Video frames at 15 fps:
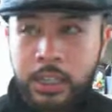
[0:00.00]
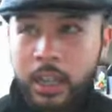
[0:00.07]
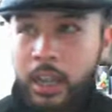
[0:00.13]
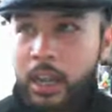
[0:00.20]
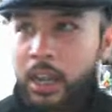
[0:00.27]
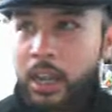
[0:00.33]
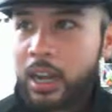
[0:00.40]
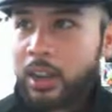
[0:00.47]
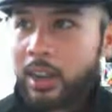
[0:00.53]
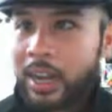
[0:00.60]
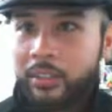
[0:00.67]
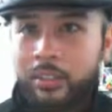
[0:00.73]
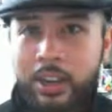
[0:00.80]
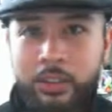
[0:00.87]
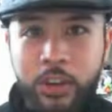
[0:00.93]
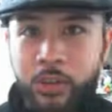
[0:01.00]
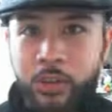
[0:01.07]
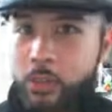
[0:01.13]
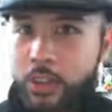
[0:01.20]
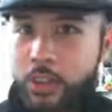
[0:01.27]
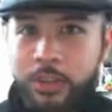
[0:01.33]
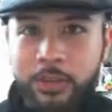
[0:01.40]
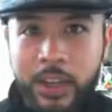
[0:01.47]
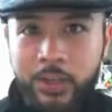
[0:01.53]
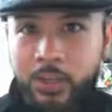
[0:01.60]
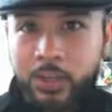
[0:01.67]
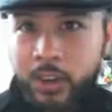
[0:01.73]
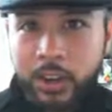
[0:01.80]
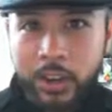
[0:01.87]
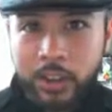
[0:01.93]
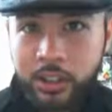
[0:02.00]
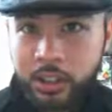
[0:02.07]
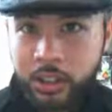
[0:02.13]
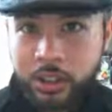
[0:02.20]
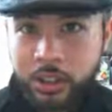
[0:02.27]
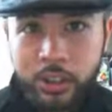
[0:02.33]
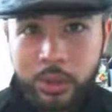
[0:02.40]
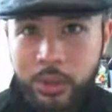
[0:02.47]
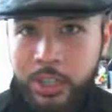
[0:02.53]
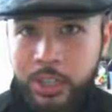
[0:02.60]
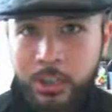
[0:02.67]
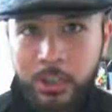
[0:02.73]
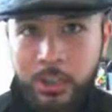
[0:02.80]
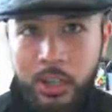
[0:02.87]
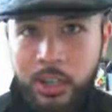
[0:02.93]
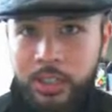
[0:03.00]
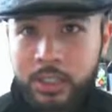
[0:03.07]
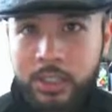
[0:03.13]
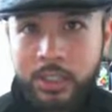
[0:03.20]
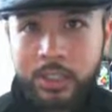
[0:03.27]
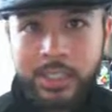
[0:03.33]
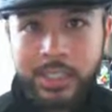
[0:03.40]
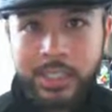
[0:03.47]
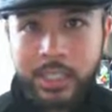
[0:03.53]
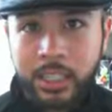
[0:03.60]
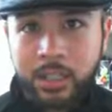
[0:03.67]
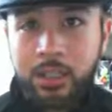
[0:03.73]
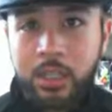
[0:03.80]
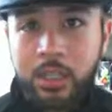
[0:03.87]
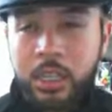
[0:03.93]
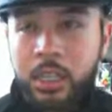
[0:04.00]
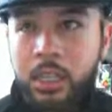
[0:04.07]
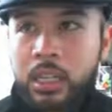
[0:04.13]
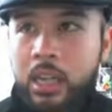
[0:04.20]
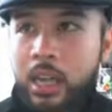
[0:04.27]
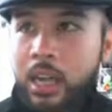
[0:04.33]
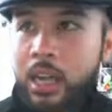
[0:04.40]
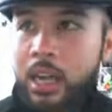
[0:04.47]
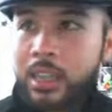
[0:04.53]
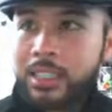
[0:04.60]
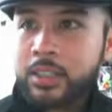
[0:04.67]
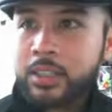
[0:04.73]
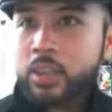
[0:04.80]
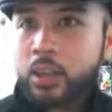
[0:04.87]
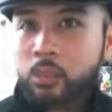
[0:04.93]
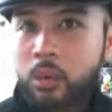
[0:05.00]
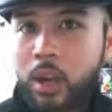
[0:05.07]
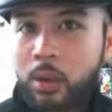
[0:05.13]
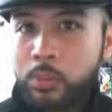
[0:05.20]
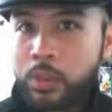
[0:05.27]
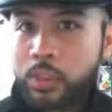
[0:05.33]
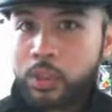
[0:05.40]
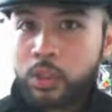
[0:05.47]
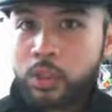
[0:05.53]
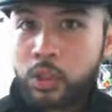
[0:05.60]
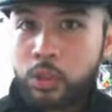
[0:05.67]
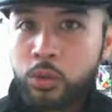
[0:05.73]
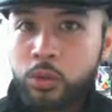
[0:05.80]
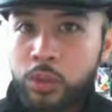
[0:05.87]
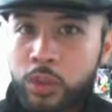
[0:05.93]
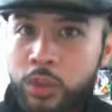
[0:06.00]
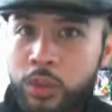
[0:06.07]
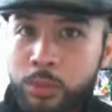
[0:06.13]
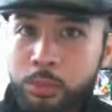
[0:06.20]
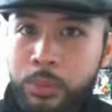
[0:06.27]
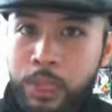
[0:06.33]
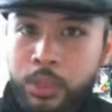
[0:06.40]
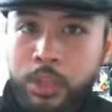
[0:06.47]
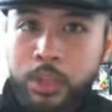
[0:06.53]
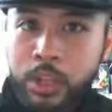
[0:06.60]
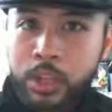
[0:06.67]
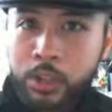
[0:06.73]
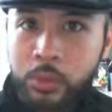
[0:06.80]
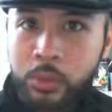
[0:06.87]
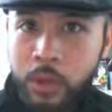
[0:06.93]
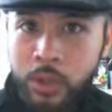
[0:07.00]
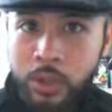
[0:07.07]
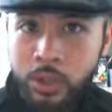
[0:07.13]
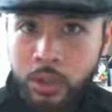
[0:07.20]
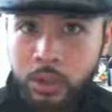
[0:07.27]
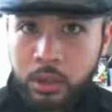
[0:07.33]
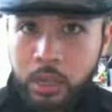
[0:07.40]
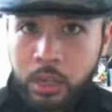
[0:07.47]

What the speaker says: I've never done more than $500 earnest money deposit on a deal, even on properties over the $1 million marker.